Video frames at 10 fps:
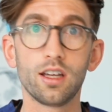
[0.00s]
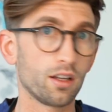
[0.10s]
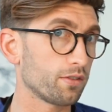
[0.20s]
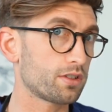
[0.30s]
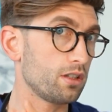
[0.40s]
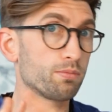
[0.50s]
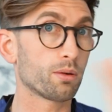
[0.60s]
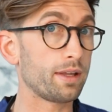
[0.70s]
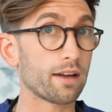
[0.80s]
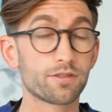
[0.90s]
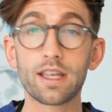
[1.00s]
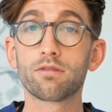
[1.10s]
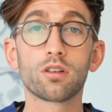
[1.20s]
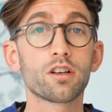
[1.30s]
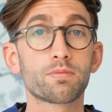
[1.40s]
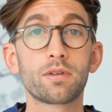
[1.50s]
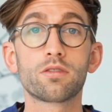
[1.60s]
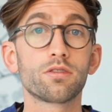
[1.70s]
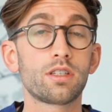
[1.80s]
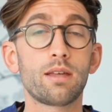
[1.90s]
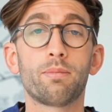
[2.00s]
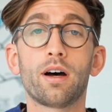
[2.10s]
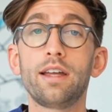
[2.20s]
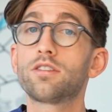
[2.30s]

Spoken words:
and obviously you probably have several hospitals nearby,